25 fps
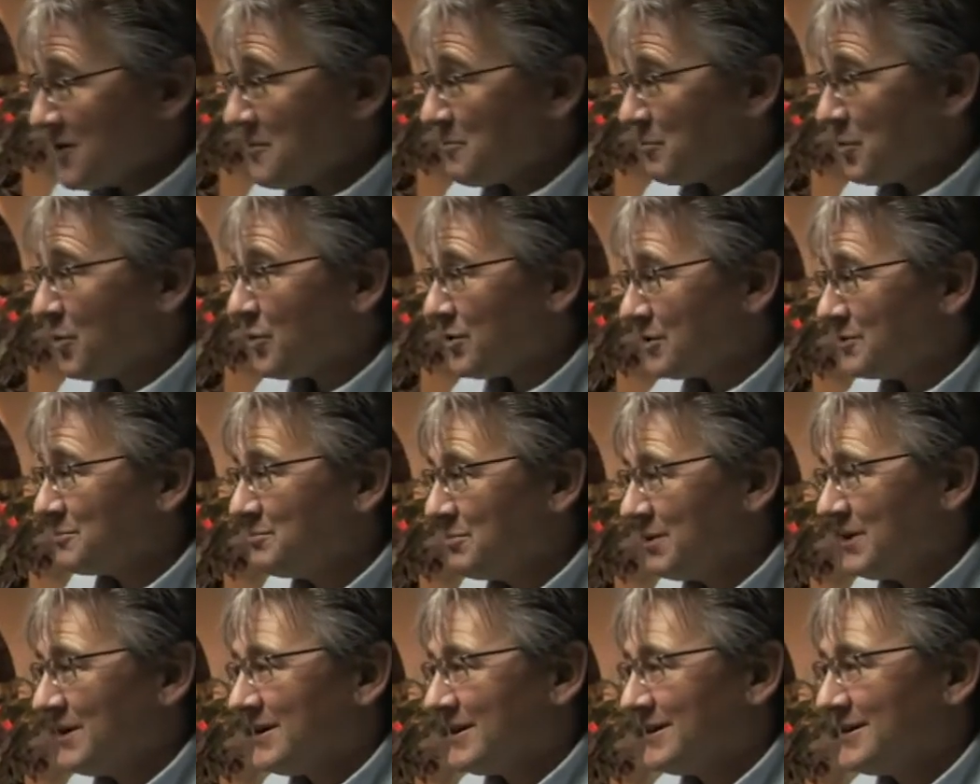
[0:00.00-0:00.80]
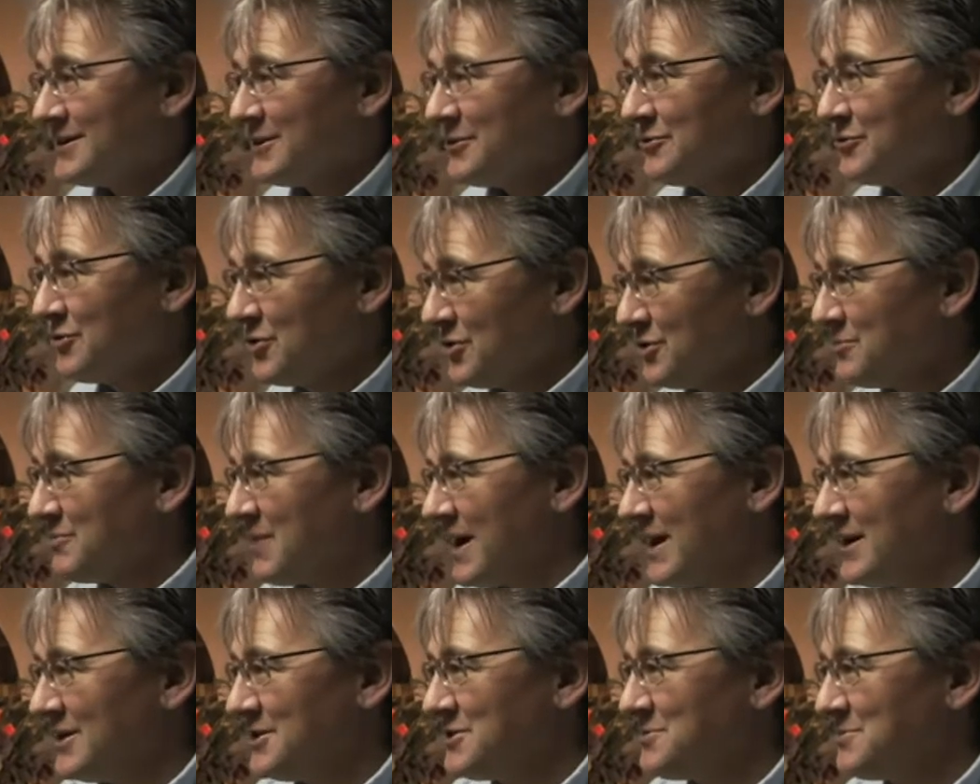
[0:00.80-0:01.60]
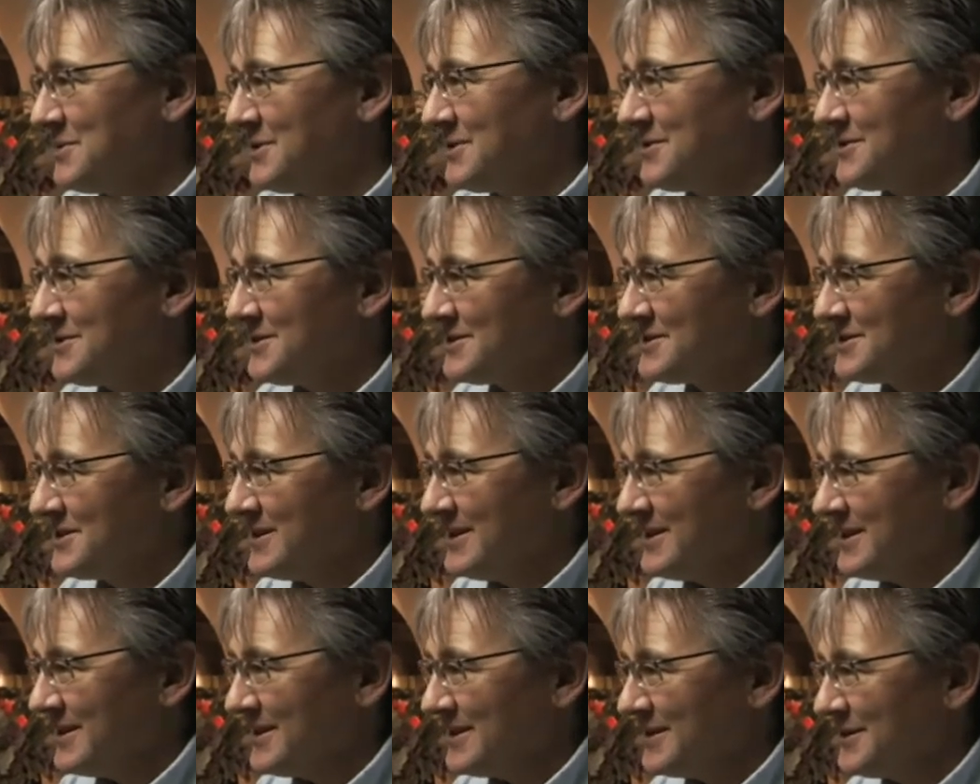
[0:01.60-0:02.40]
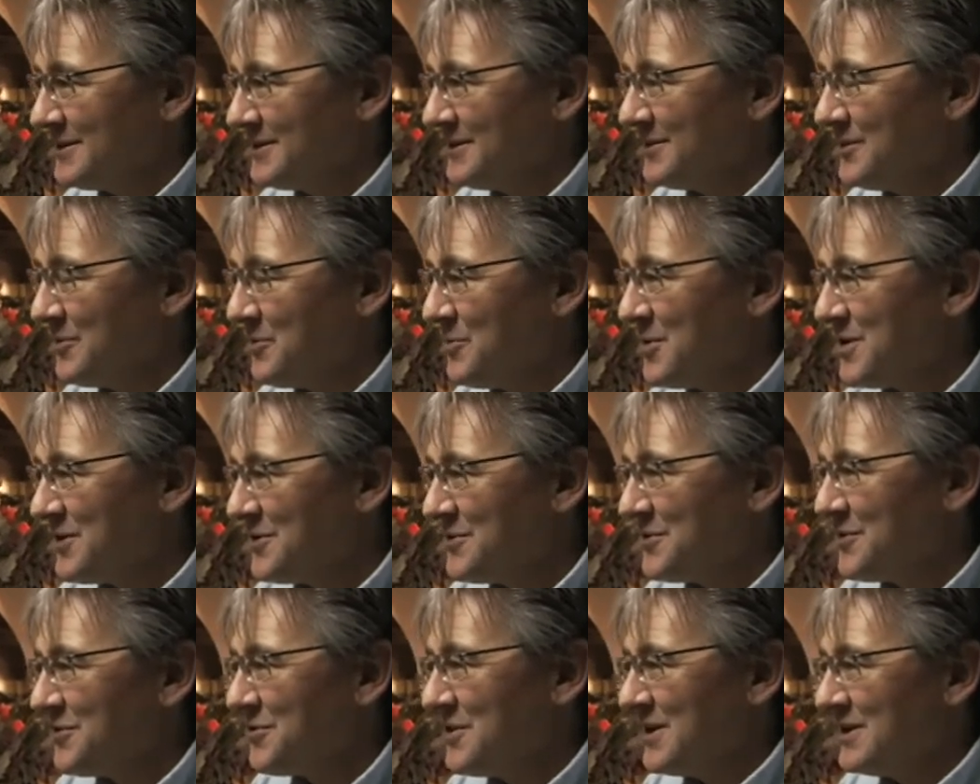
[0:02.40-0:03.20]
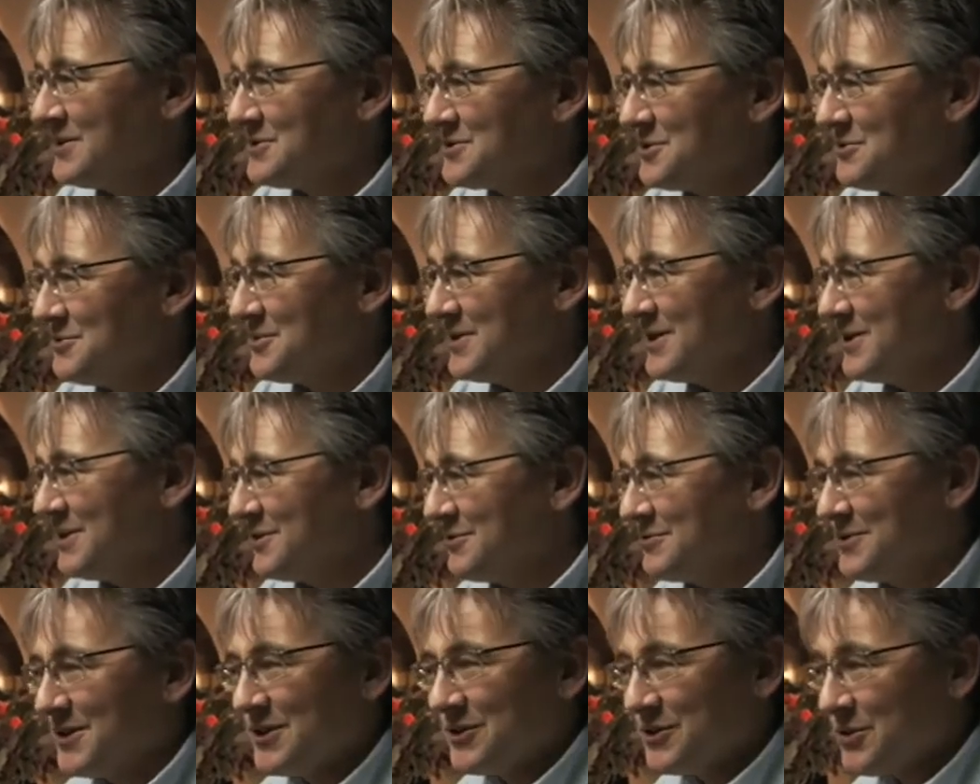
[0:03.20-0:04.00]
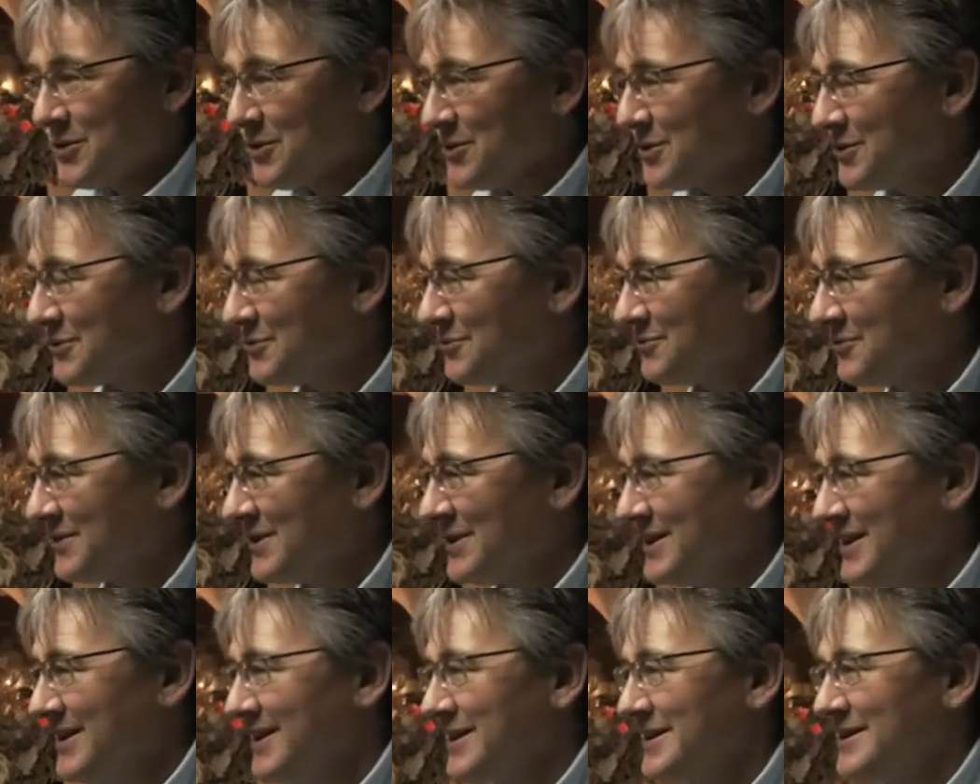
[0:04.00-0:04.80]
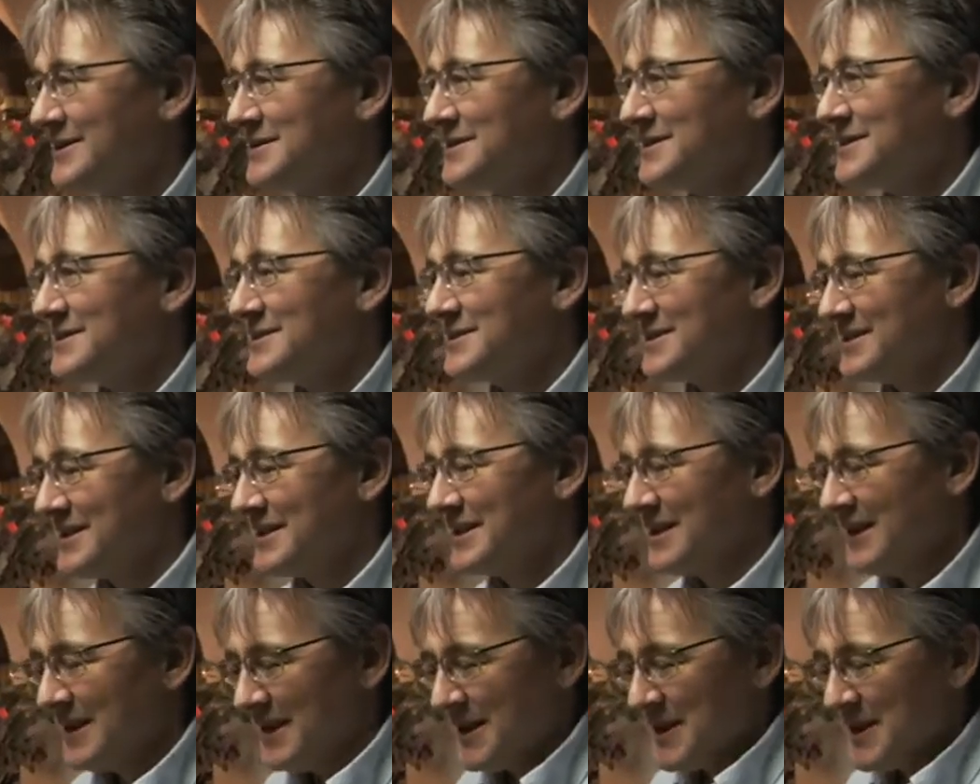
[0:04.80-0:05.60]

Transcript: important part of good management of the sea, and one of the things that we have ignored for years is the